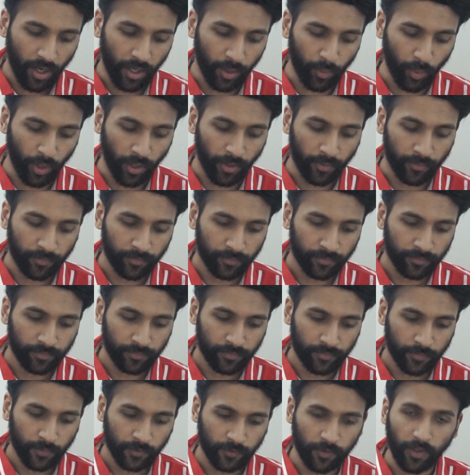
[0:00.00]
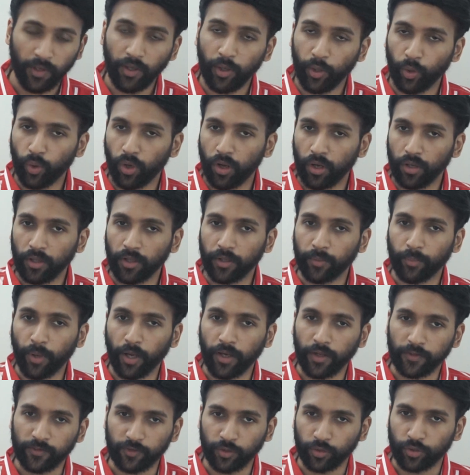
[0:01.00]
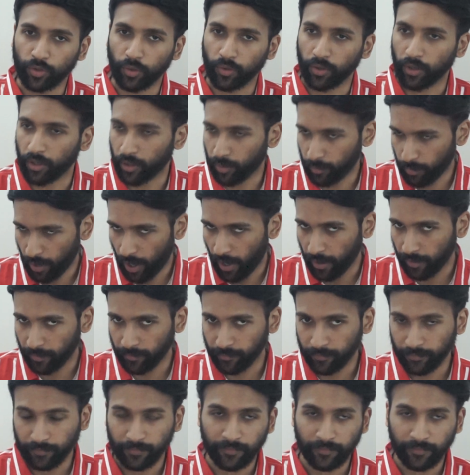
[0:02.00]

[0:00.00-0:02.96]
Anyway, see you all in my next tutorial. Bye.